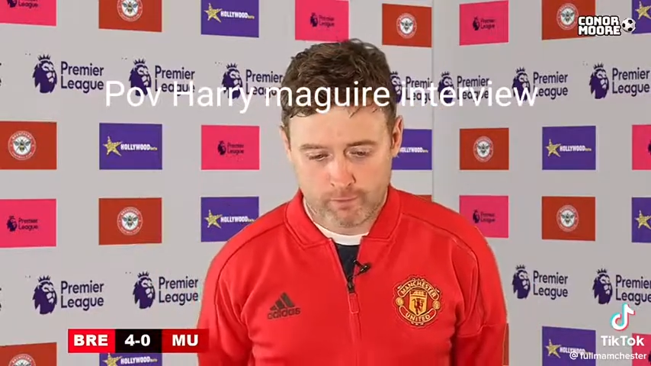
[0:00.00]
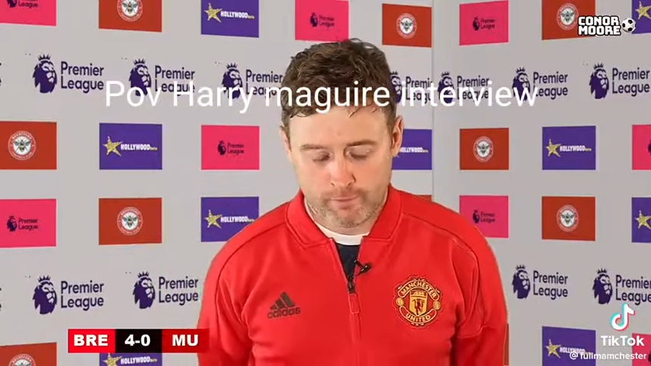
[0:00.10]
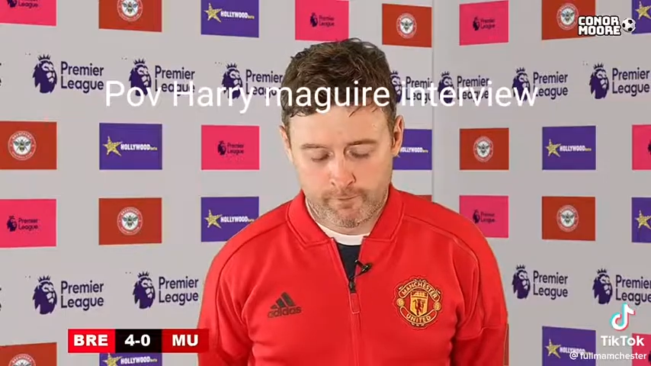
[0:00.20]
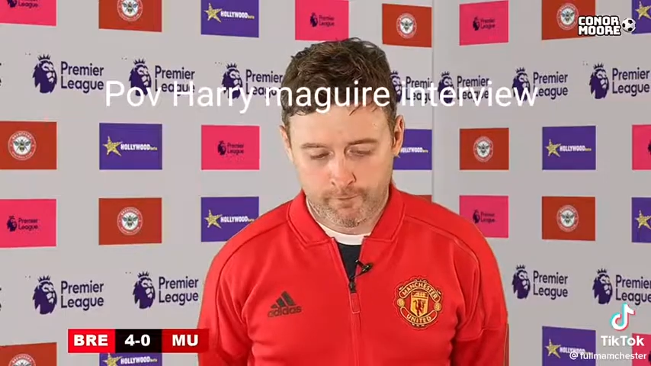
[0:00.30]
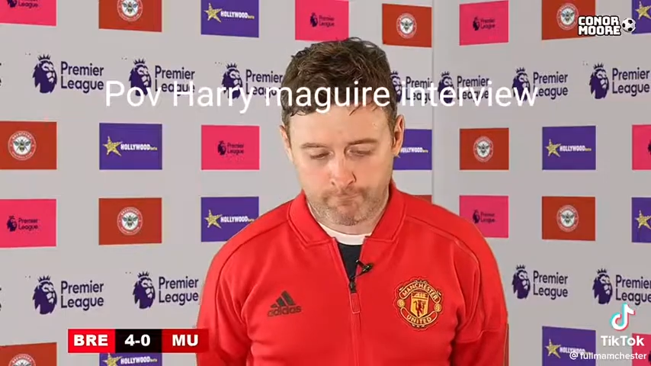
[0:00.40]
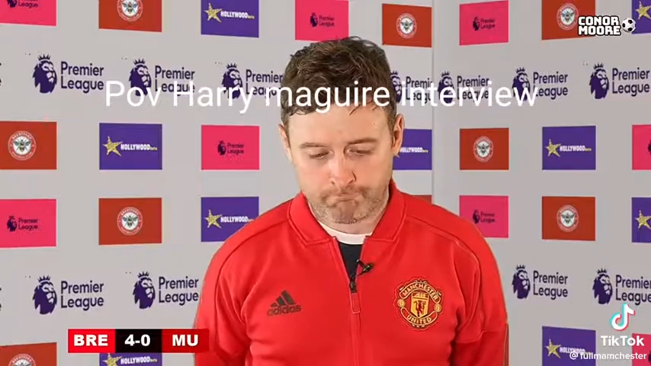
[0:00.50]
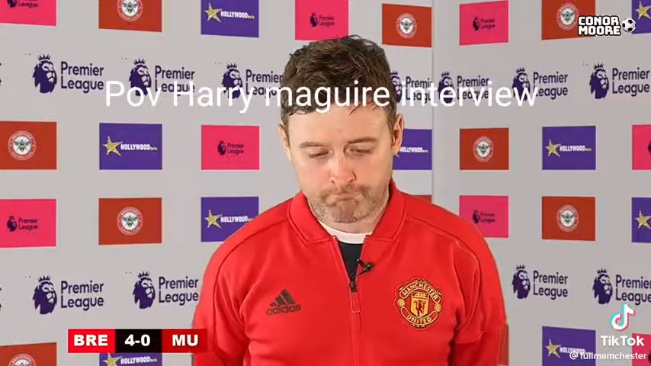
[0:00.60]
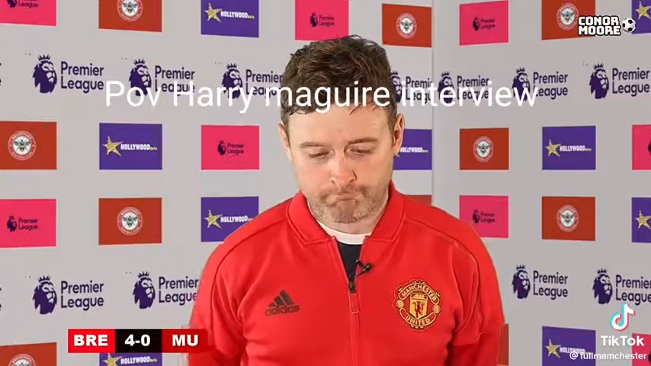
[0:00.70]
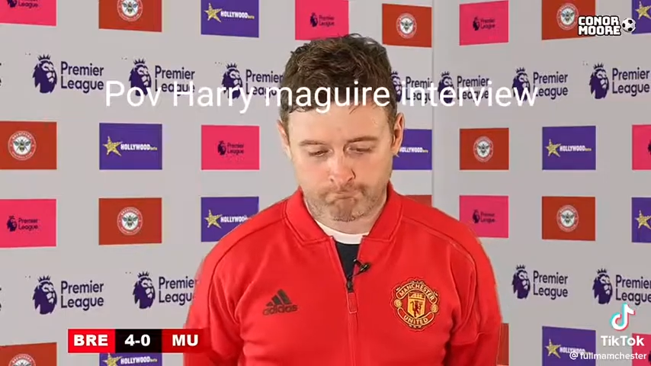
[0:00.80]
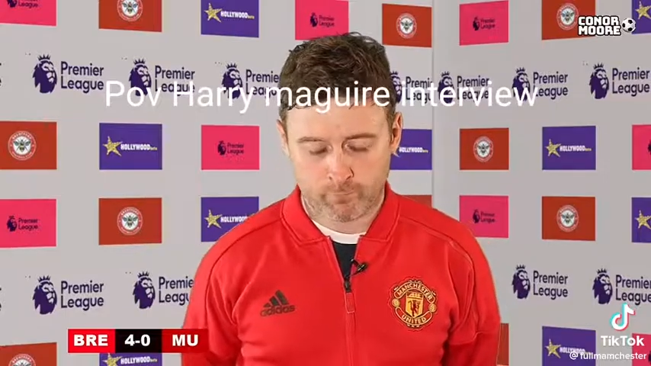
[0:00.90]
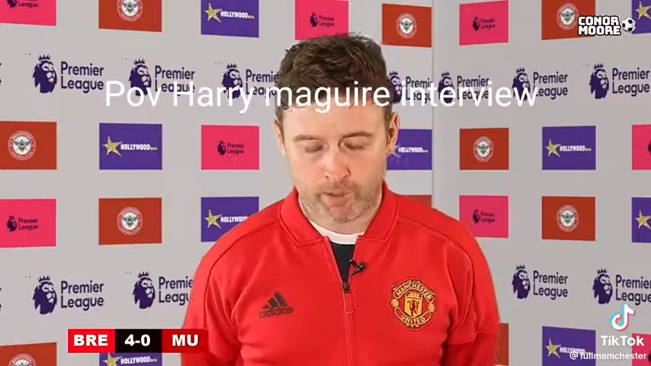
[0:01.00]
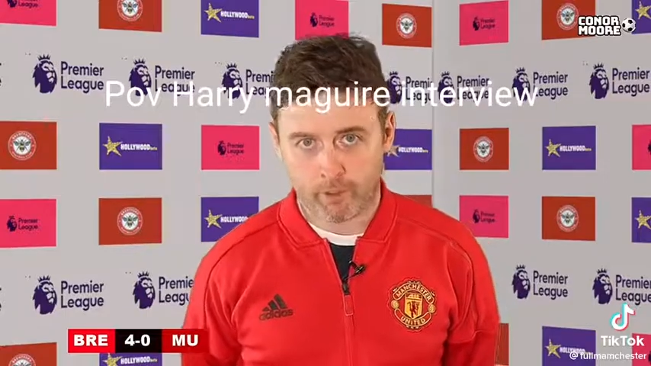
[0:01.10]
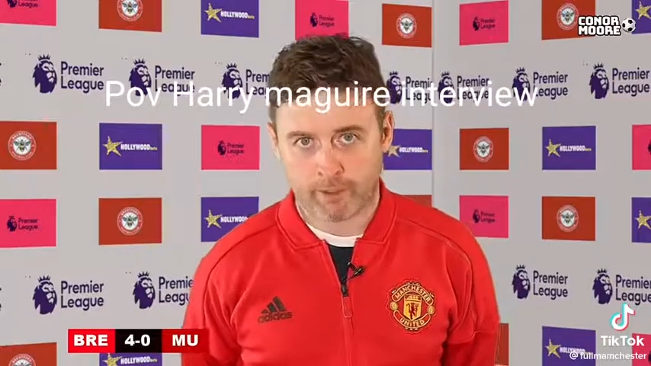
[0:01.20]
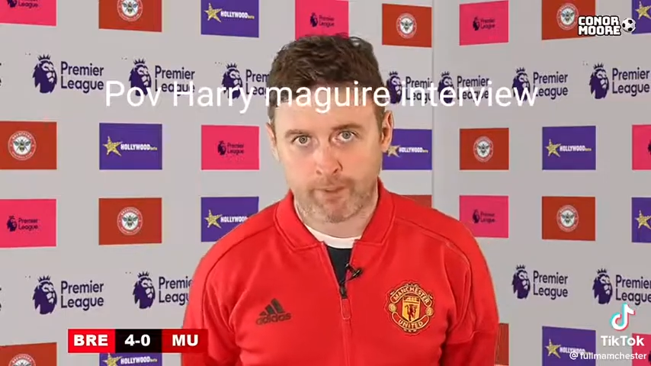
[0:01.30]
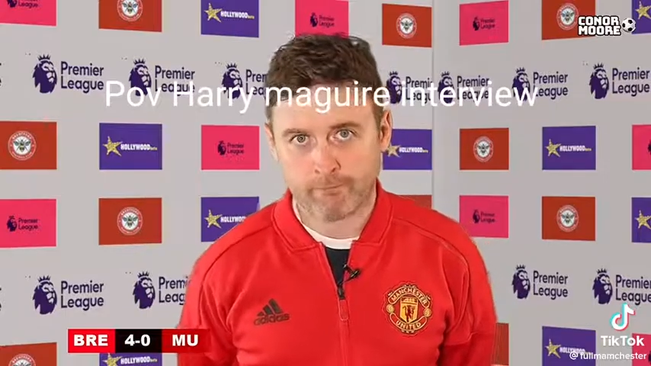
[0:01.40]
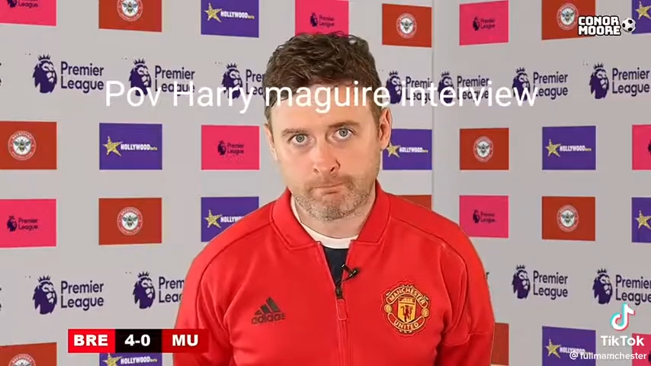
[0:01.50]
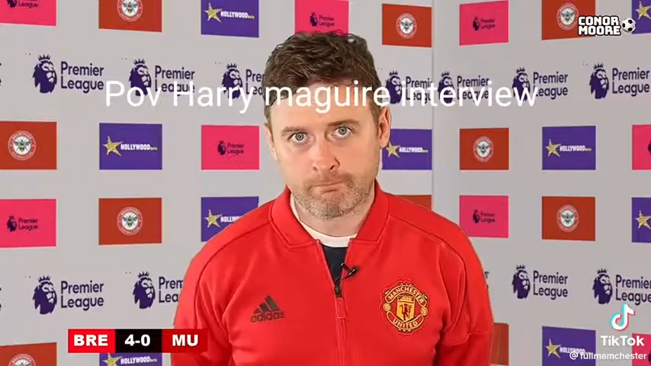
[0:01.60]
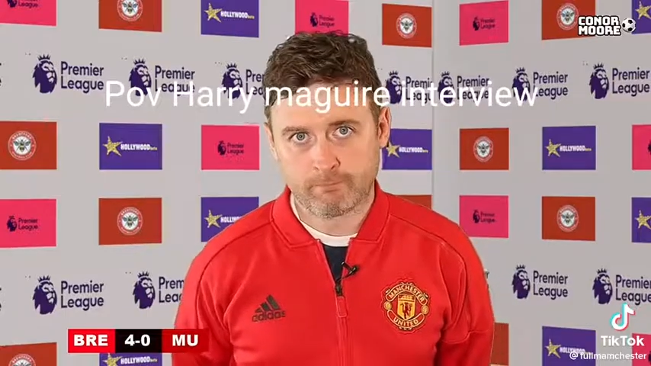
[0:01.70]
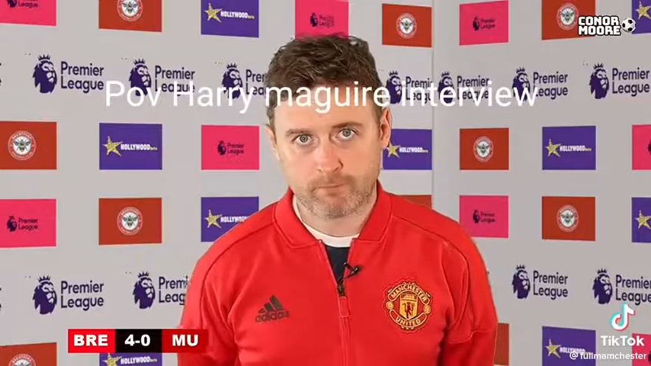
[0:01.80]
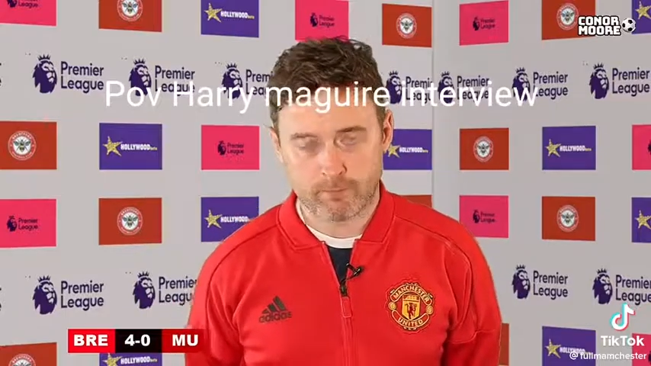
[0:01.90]
We go again.
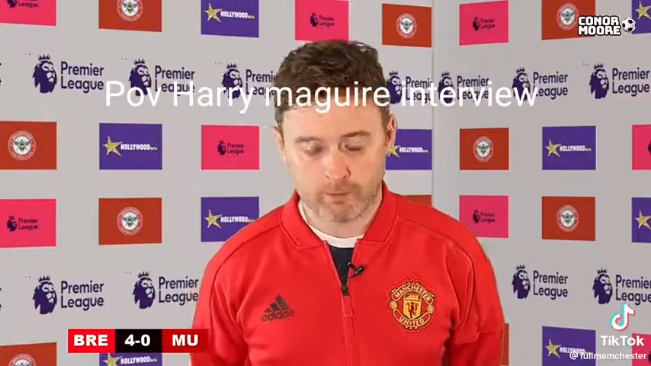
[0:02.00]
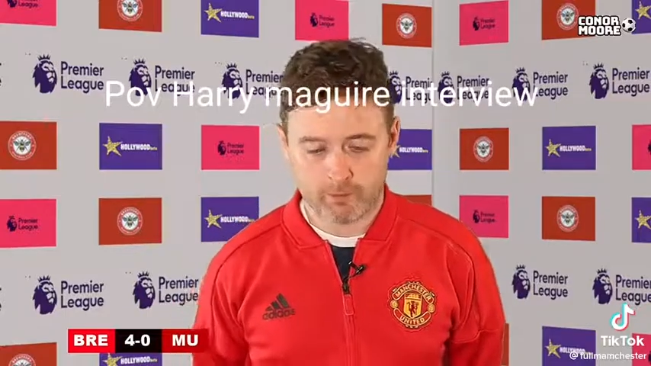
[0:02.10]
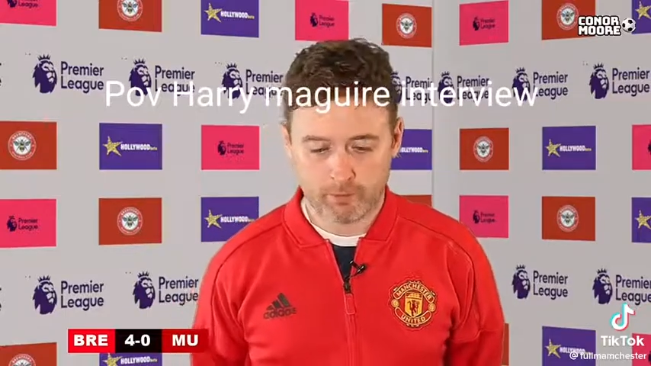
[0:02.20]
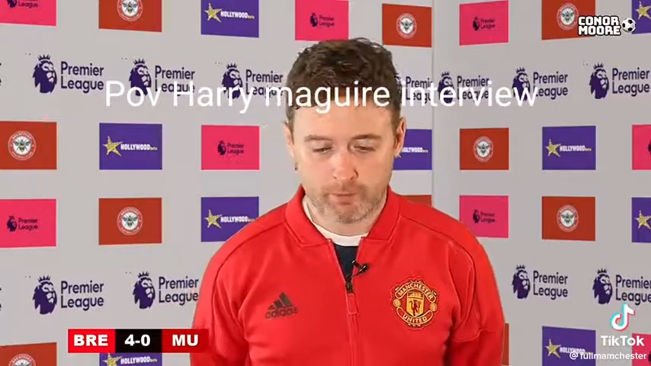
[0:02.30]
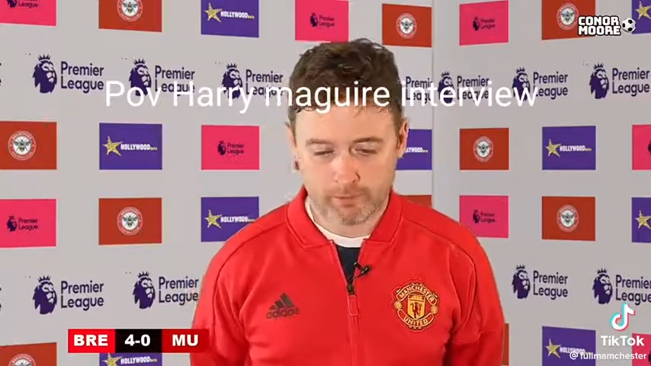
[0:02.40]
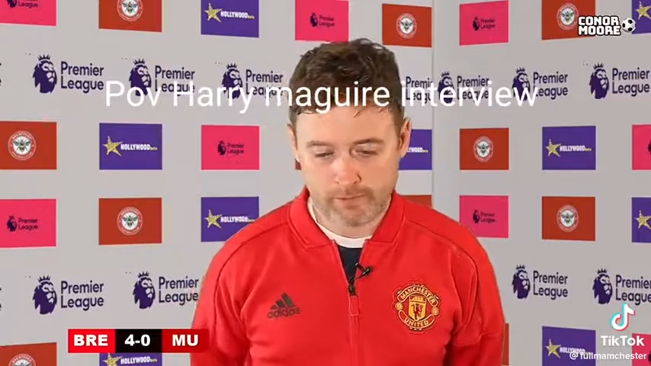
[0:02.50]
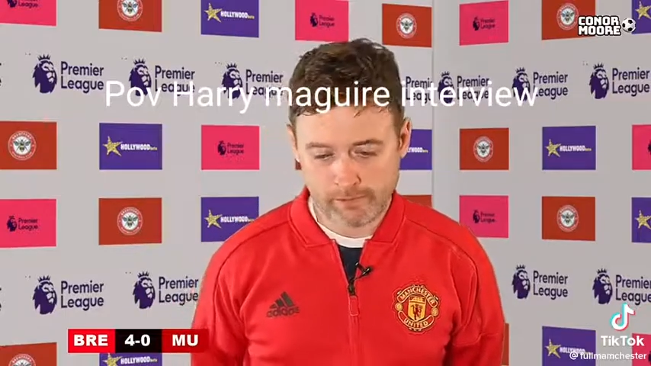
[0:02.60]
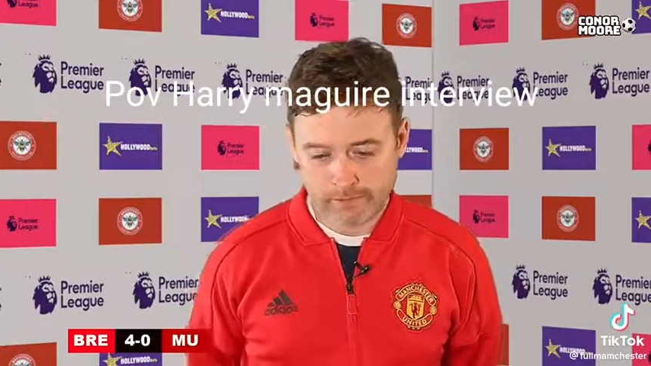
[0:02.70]
You know, we're